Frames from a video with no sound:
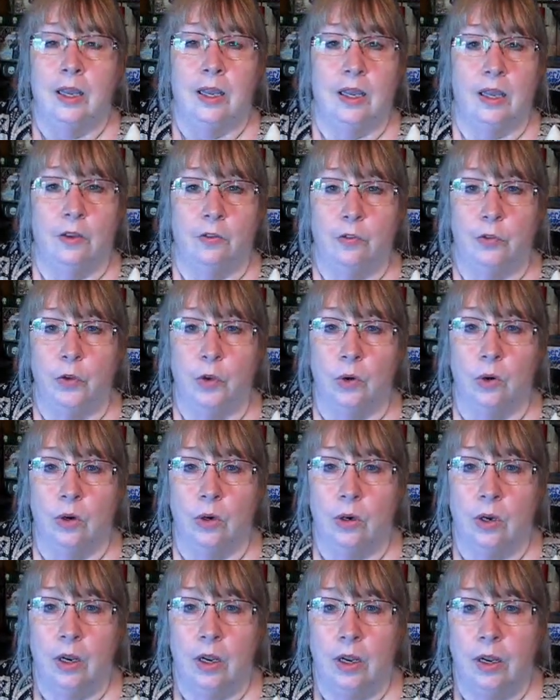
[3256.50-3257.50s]
If
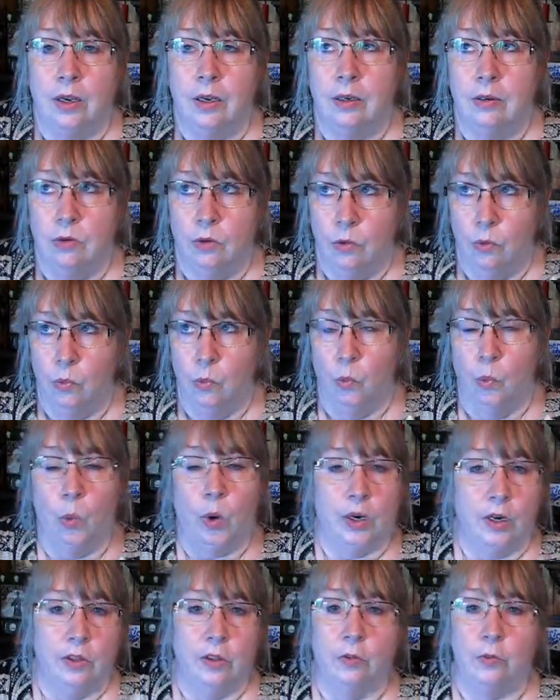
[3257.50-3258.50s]
you're
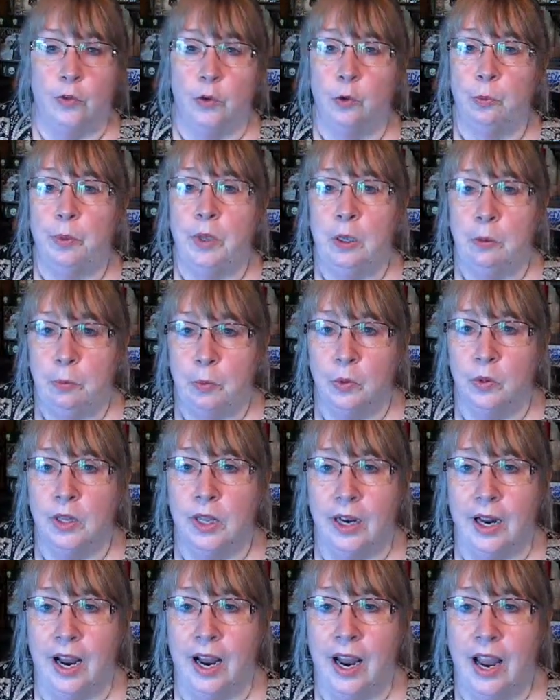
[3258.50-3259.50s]
one of the few people
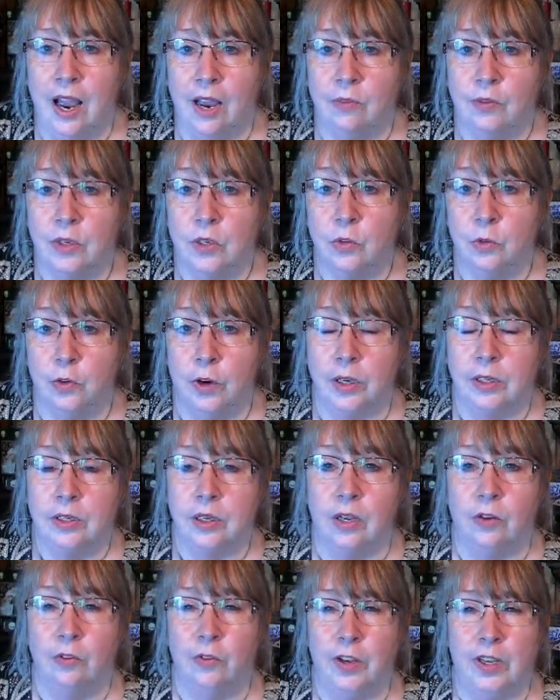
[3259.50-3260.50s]
that I have as friends
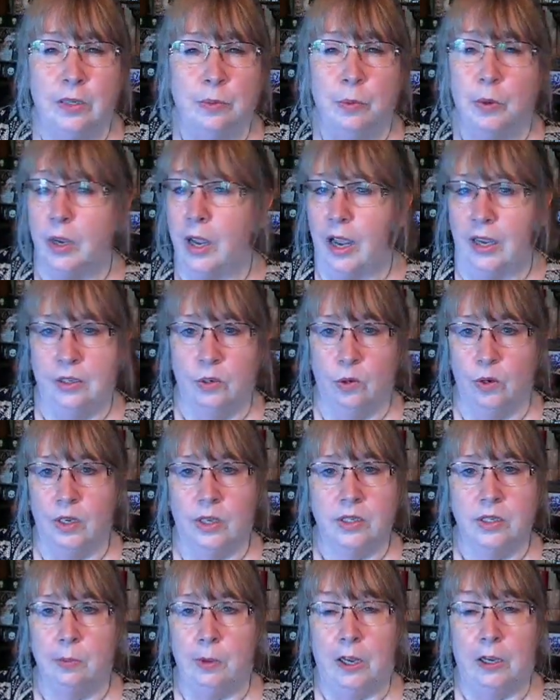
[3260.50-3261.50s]
on Facebook, I don't
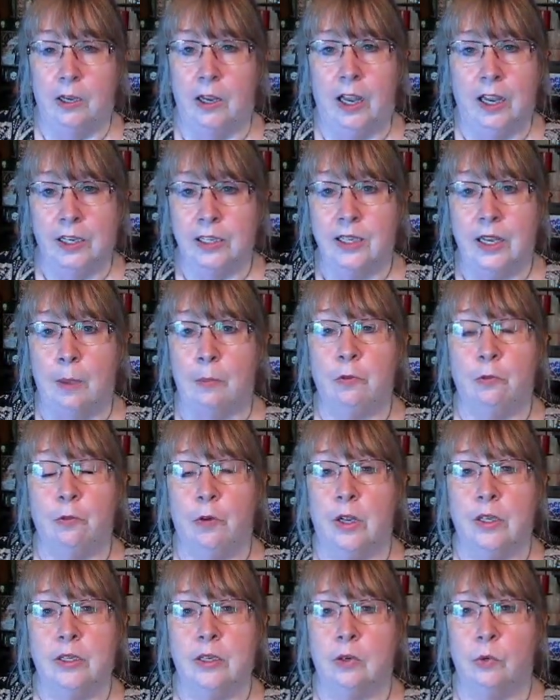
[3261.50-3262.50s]
accept
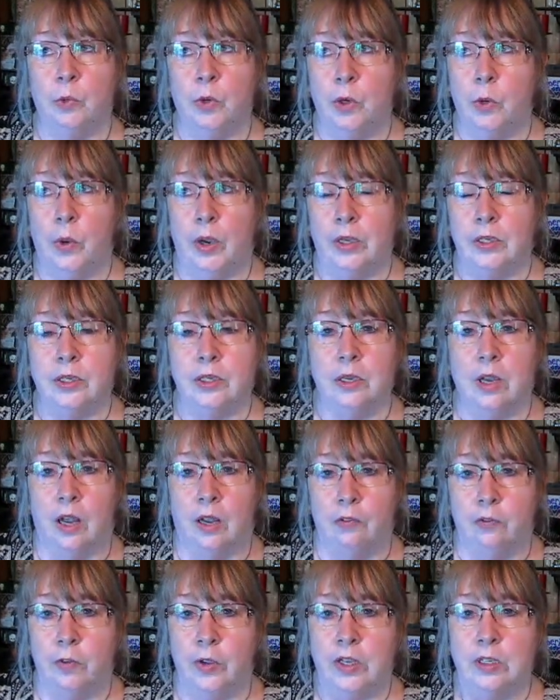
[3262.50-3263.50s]
friend requests
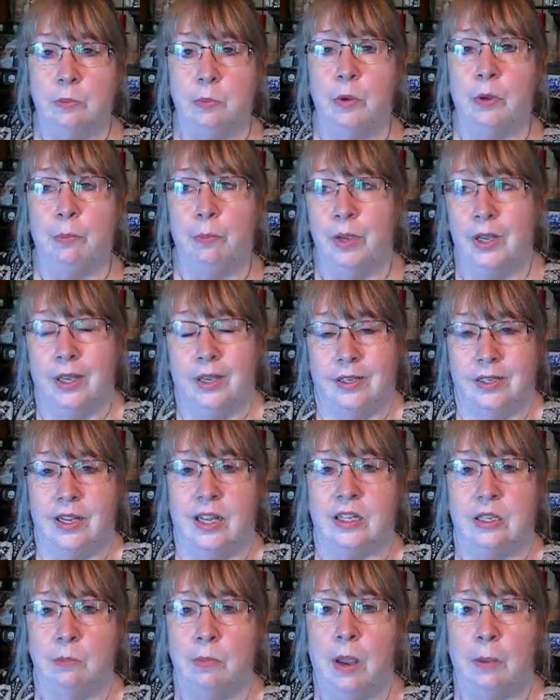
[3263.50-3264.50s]
on Facebook because
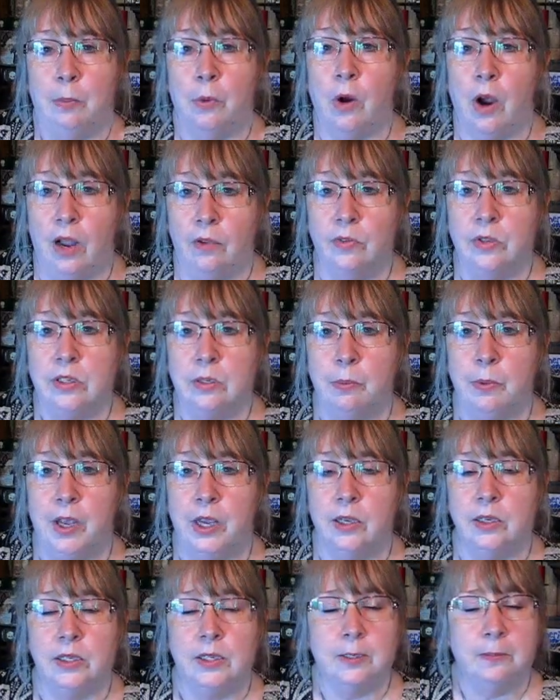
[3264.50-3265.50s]
that's my private
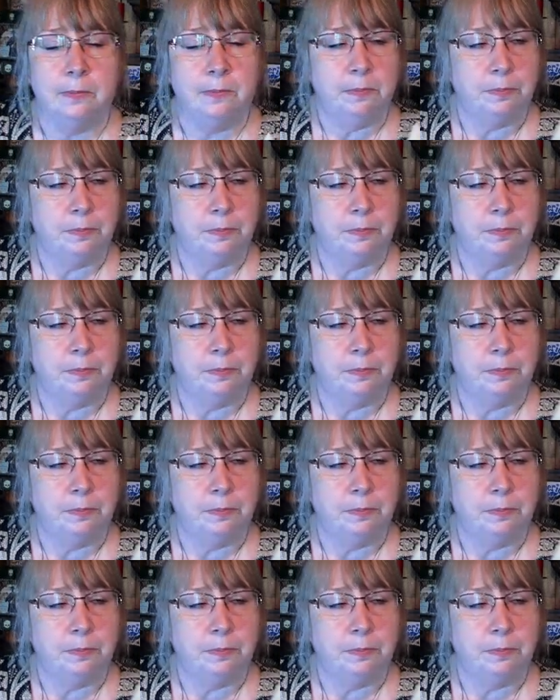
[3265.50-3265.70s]
space